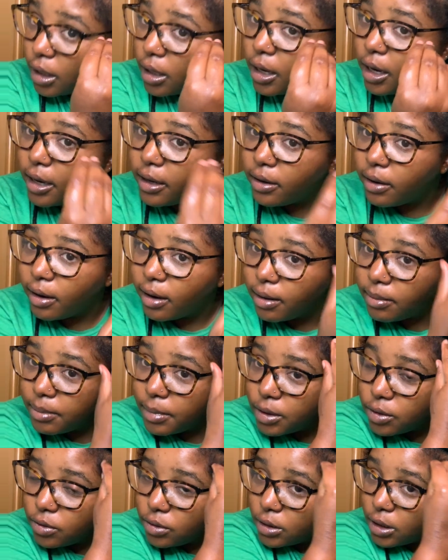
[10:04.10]
And now I have my
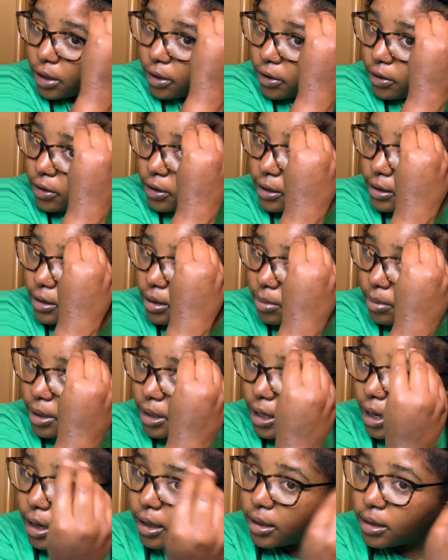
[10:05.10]
loose hair and then my
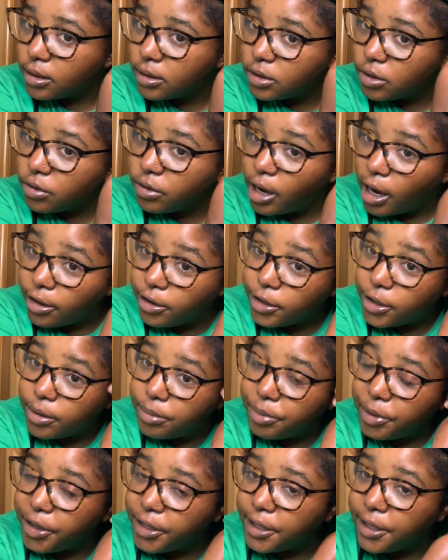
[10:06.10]
lock. So now you're gonna
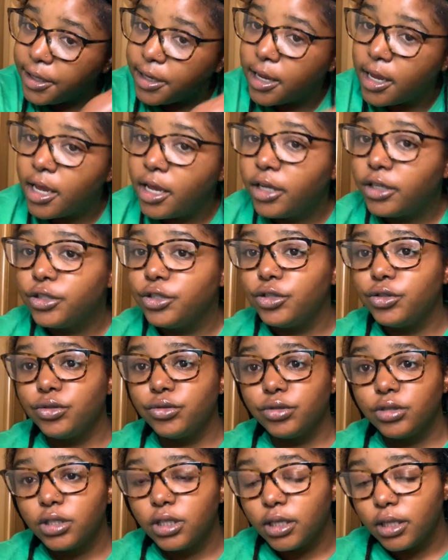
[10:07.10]
braid it.
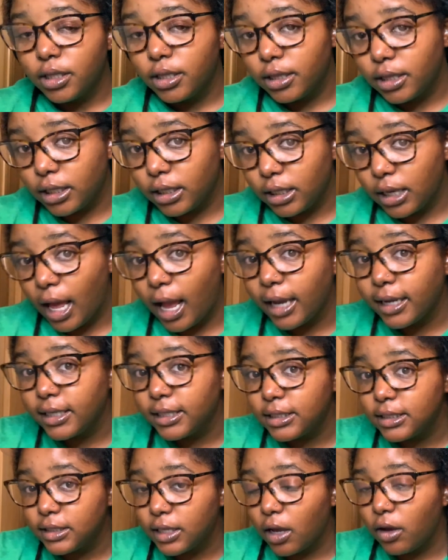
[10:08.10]
Use the lock
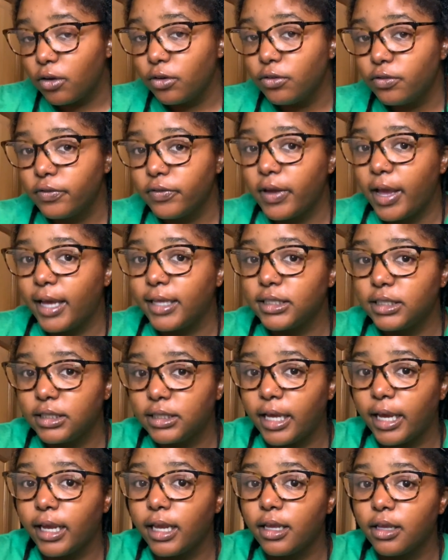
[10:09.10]
itself as
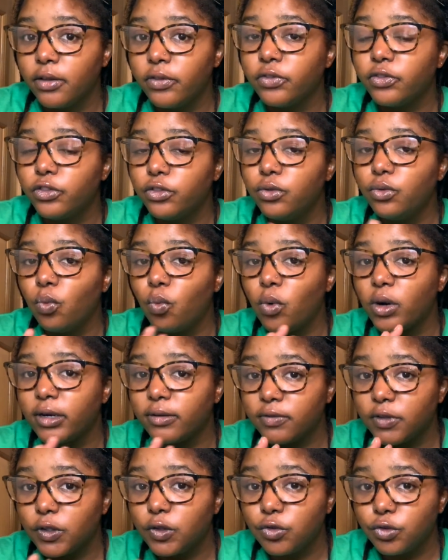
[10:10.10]
like one
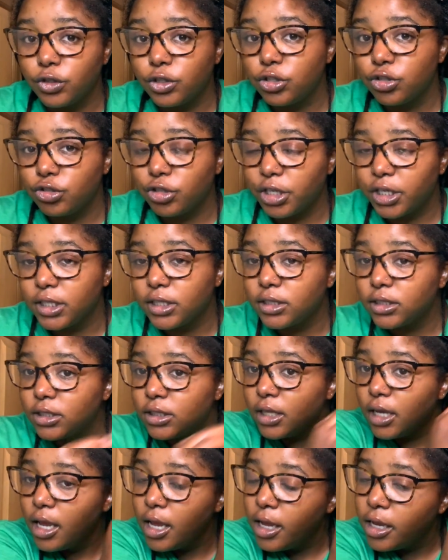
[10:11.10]
of the 3 strands.
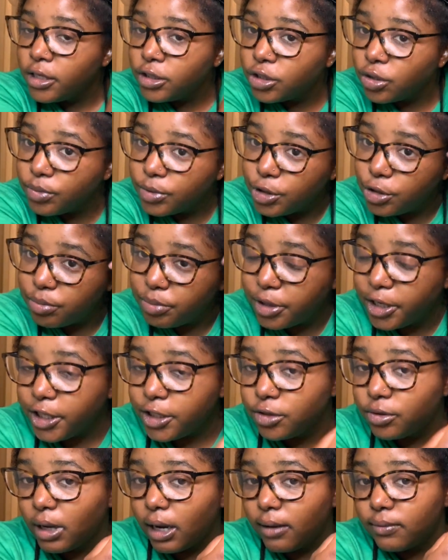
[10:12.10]
So when you braid,
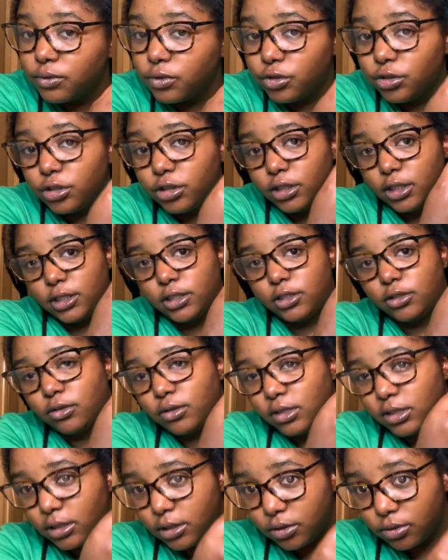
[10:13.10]
you have 3 strands. So
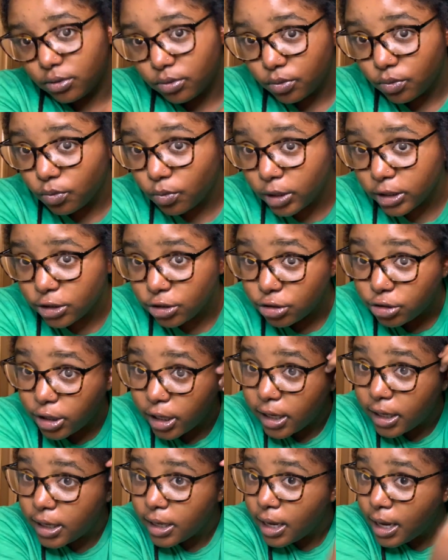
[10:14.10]
this is 1
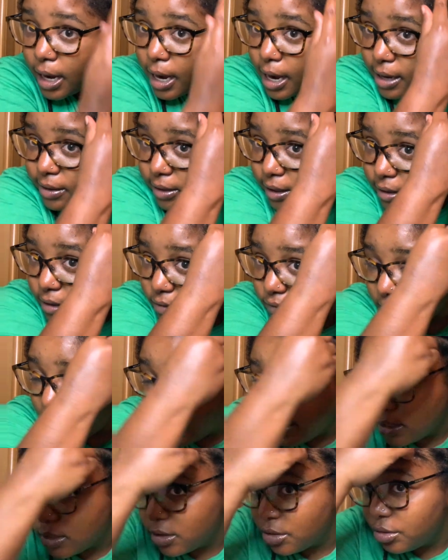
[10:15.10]
strand, and then
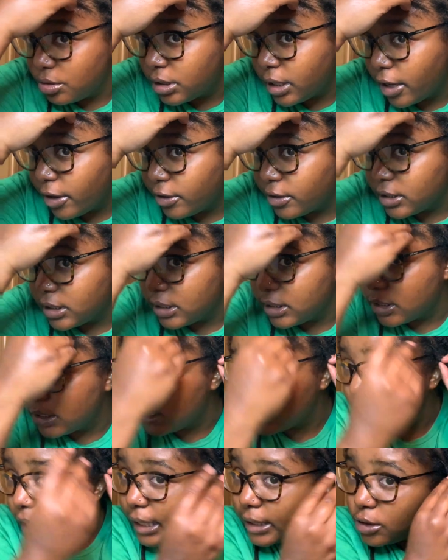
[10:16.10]
divide the loose hairs
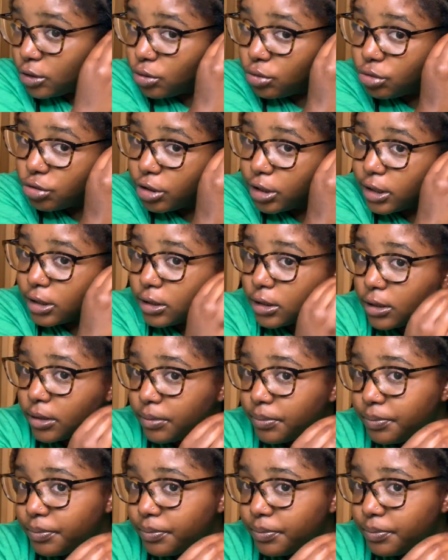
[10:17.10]
into like 2 strands,